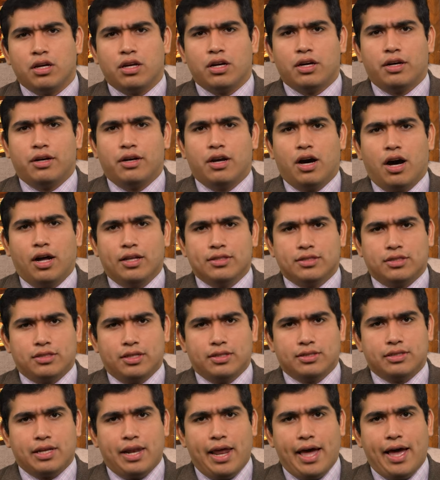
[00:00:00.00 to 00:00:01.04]

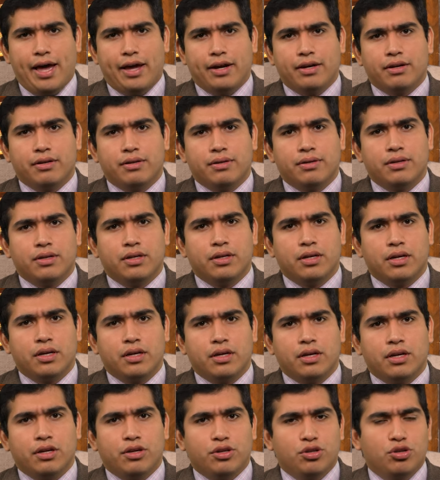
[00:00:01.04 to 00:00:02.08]
"Nonsense, lad.
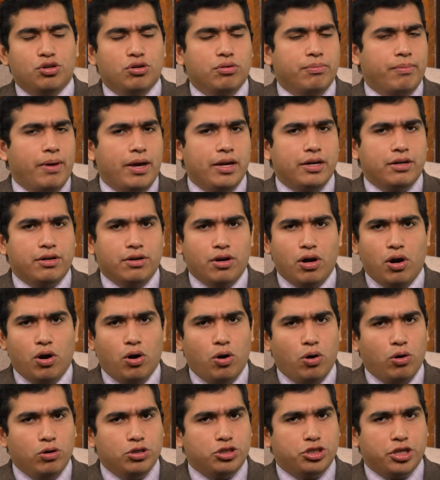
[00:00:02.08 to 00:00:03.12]
You made
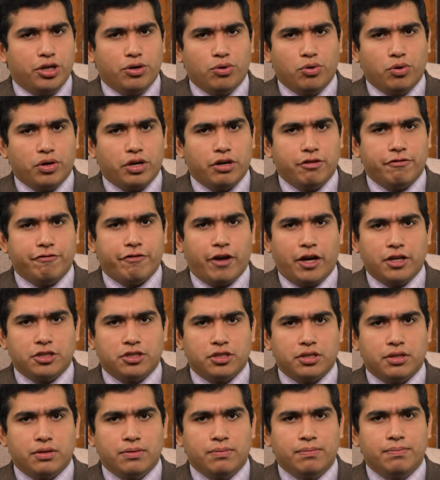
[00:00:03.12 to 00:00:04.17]
no general
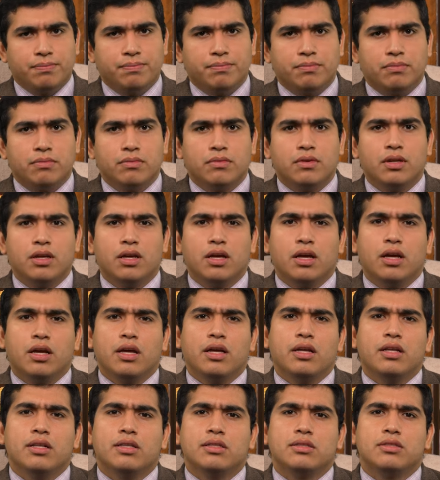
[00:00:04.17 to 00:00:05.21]
confession.
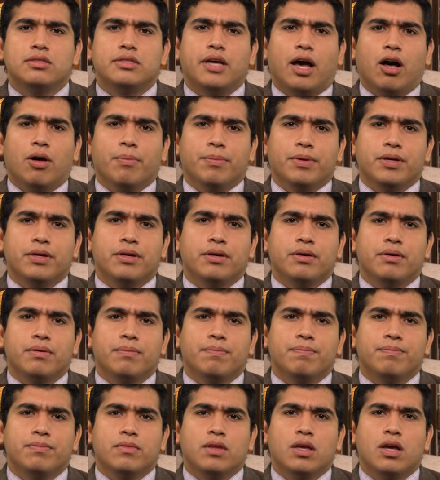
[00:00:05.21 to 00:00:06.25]
Tell me,
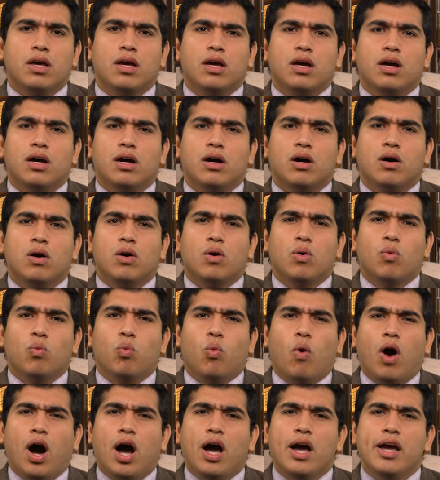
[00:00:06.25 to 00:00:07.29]

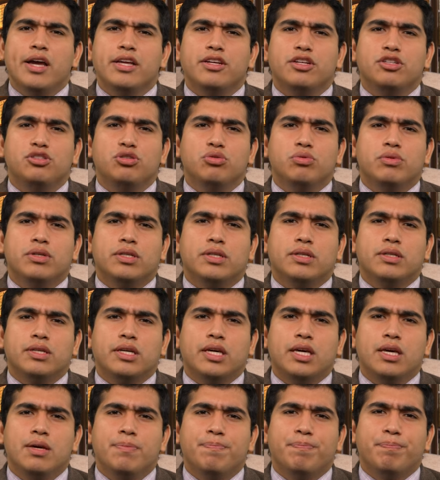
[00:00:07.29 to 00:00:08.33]
why did you
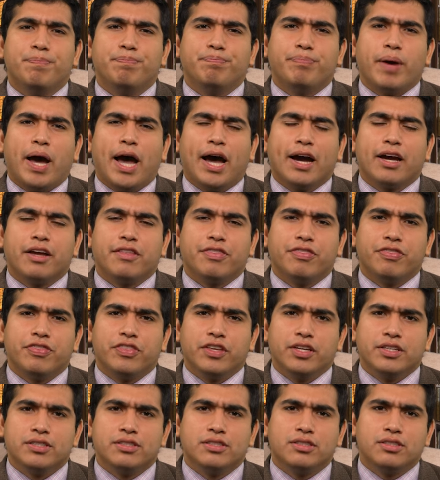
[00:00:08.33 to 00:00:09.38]
keep back
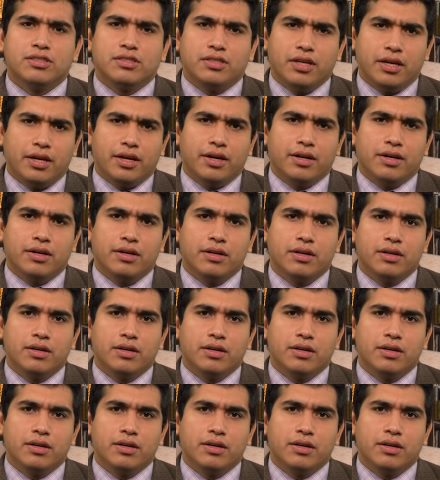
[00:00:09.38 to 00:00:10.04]
this sin?"